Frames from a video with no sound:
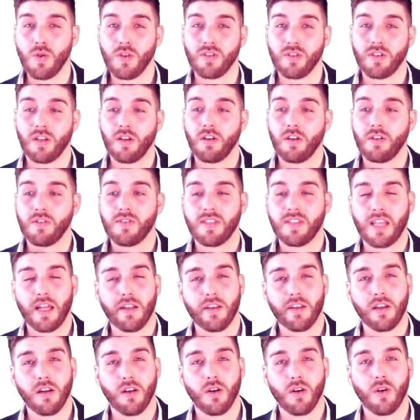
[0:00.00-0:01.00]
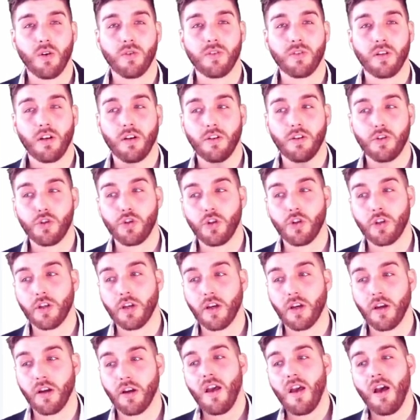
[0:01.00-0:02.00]
There's a lot of cellulose, a lot of
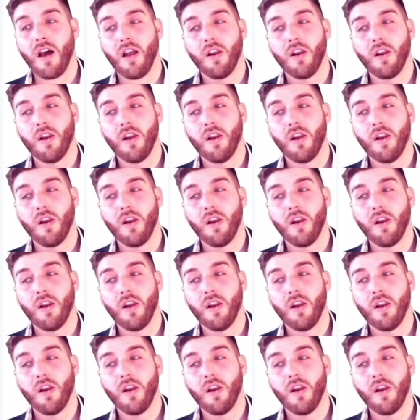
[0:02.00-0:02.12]
sugar,